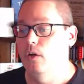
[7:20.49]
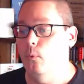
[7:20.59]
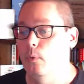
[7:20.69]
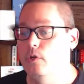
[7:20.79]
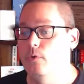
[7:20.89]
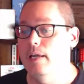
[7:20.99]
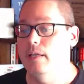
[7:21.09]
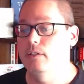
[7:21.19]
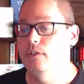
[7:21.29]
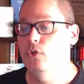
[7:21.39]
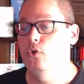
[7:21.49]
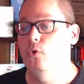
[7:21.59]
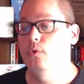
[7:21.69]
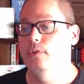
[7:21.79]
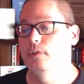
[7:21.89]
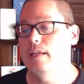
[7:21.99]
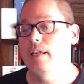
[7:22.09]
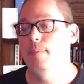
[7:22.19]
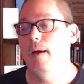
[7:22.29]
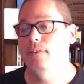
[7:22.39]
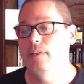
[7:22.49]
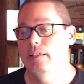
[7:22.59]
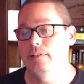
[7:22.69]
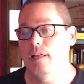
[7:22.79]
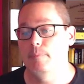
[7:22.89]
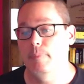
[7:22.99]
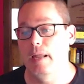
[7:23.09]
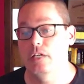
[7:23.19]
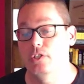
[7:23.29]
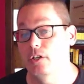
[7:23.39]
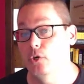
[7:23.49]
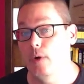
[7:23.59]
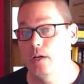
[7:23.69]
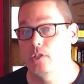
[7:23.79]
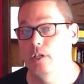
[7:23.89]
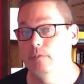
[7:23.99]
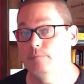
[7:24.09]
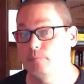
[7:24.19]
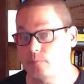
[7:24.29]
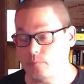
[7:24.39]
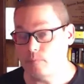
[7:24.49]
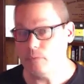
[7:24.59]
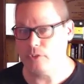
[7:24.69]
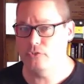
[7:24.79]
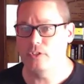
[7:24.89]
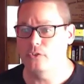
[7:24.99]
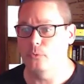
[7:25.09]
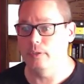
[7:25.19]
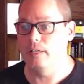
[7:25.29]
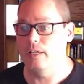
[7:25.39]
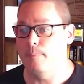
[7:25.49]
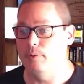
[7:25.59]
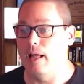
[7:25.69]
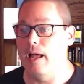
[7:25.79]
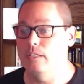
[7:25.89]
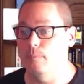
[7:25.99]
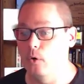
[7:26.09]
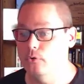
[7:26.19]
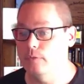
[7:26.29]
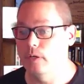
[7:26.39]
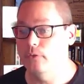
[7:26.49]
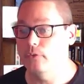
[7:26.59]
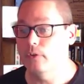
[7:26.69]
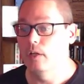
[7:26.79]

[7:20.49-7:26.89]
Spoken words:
When you get to thinking about things like page turn direction, of course, this doesn't really apply to most of us